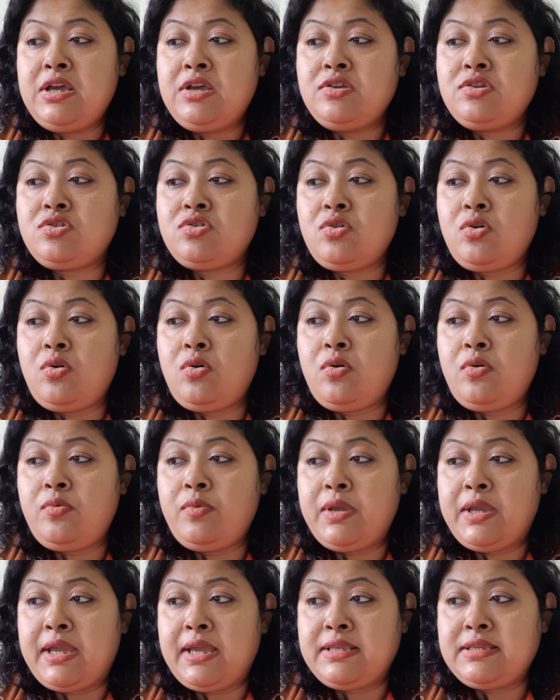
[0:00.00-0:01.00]
So
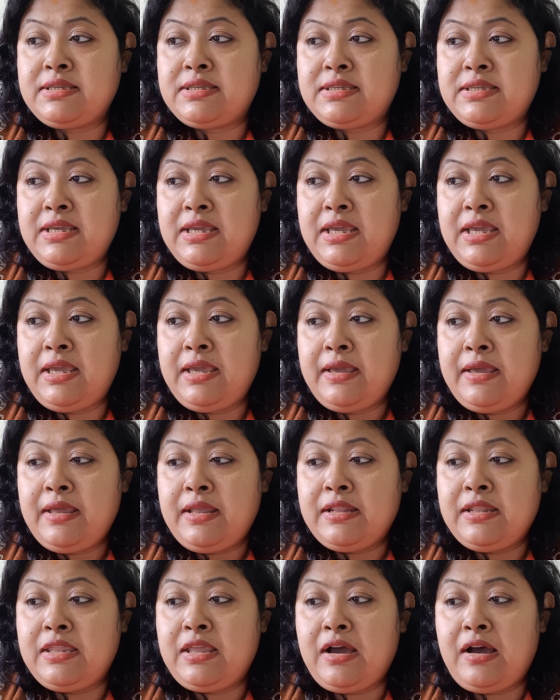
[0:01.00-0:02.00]
we can
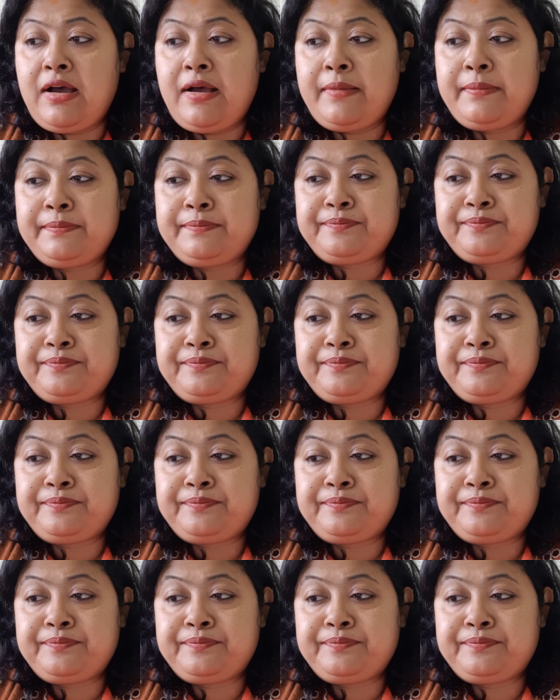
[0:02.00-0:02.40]
see the